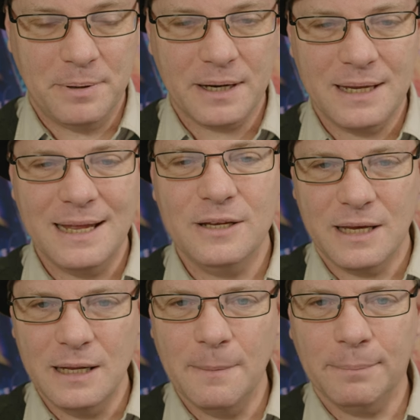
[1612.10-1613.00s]
but again,
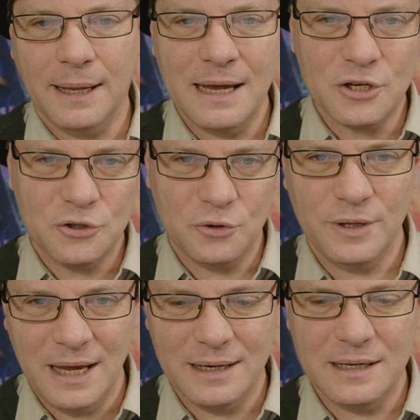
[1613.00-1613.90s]
getting a player to do
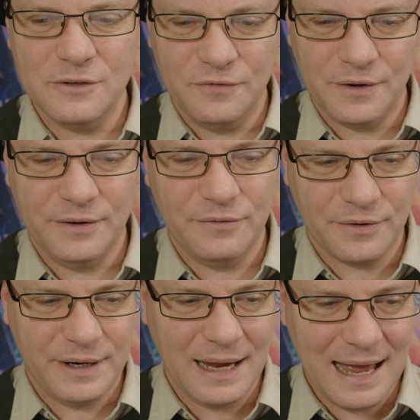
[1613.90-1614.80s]
that is very,
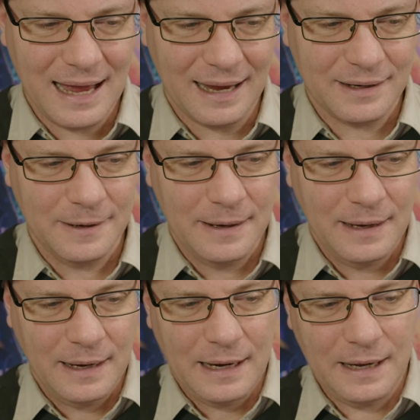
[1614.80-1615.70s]
very hard
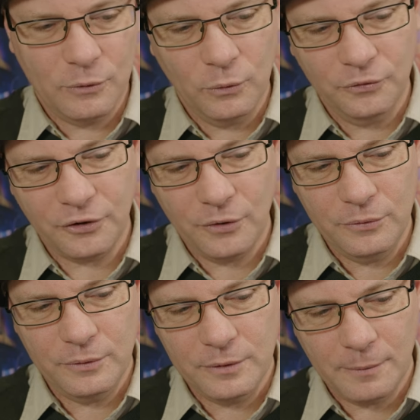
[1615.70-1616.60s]
and
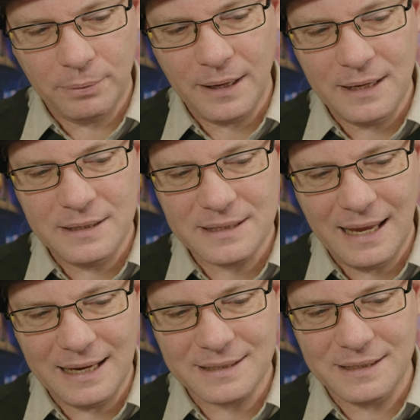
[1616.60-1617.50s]
also players
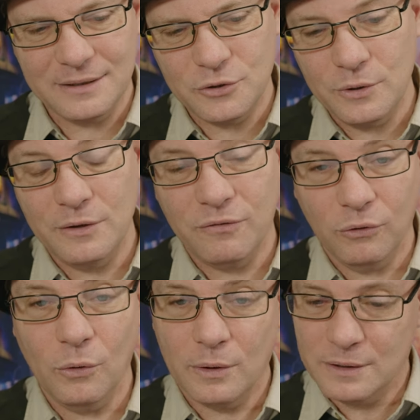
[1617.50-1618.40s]
acting to their
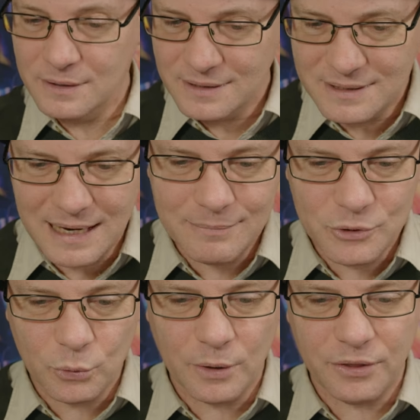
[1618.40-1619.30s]
flaw. Same
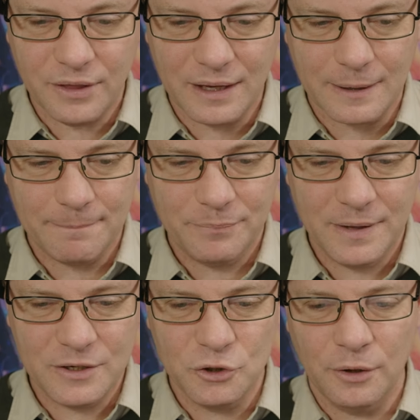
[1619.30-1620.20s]
sort of thing.
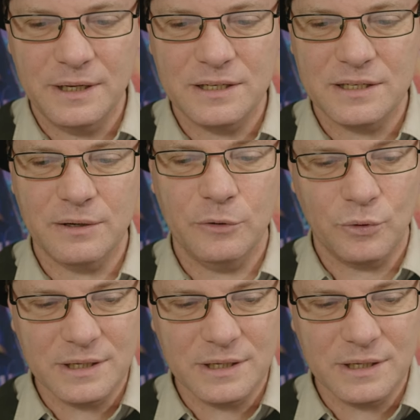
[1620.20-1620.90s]
It's not necessarily